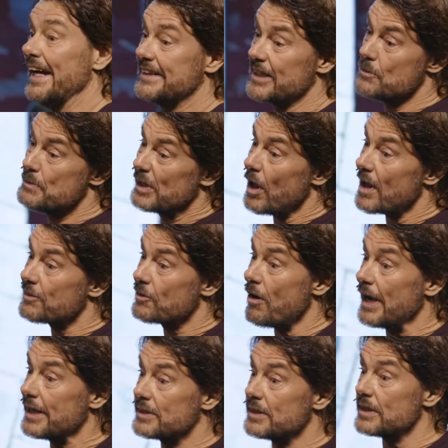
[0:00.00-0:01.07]
Is it a midlife
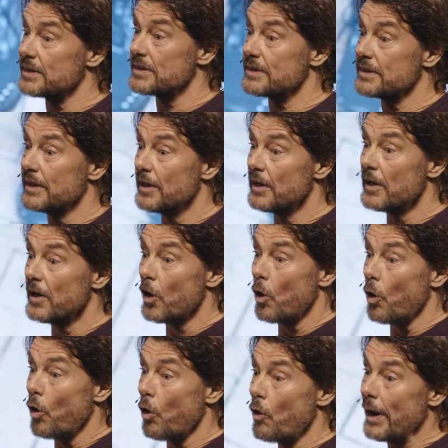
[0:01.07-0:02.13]
crisis?
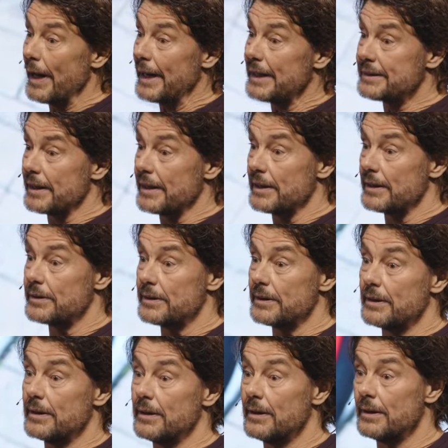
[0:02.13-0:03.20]
Or is
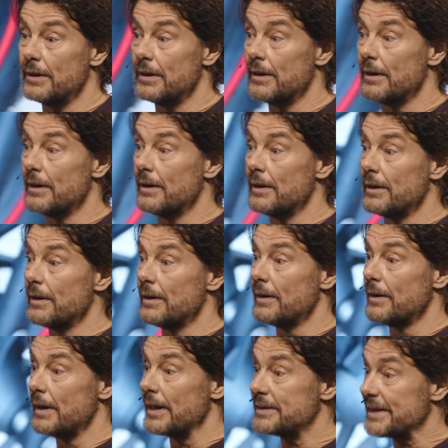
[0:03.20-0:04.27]
it
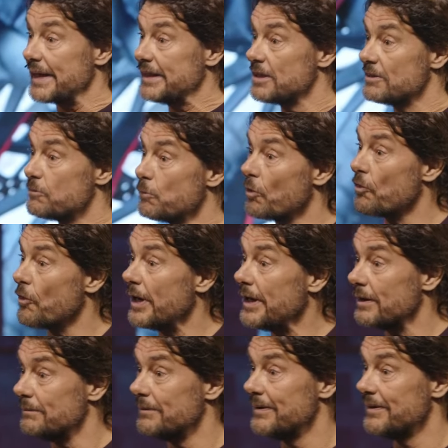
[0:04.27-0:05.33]
a season of more
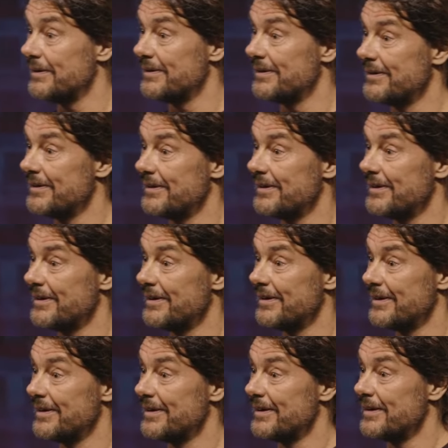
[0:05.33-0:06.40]
freedom?
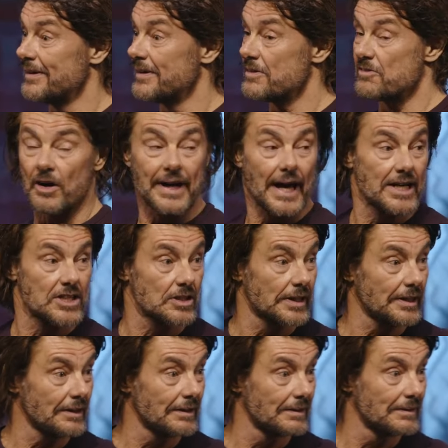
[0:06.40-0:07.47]

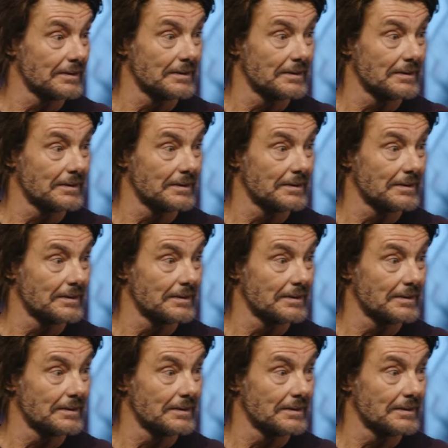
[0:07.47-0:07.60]
Financially?